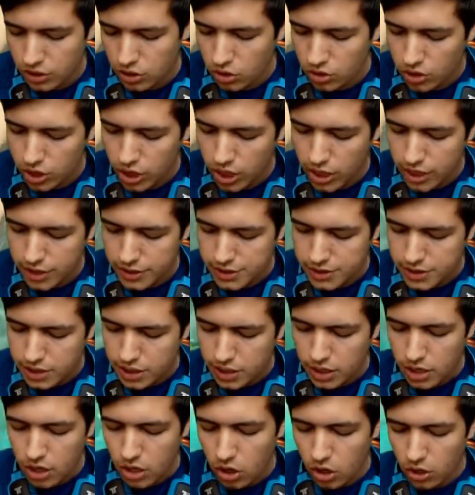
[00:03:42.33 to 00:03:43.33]
or cars
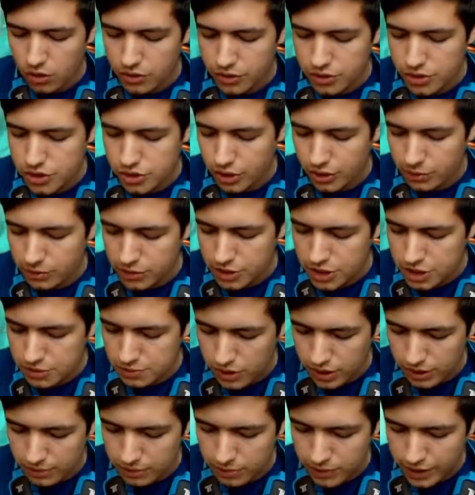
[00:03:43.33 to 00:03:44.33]
on the screen, which is
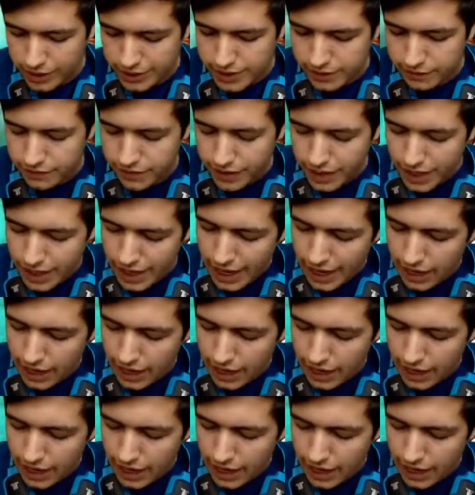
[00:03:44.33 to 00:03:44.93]
pretty impressive.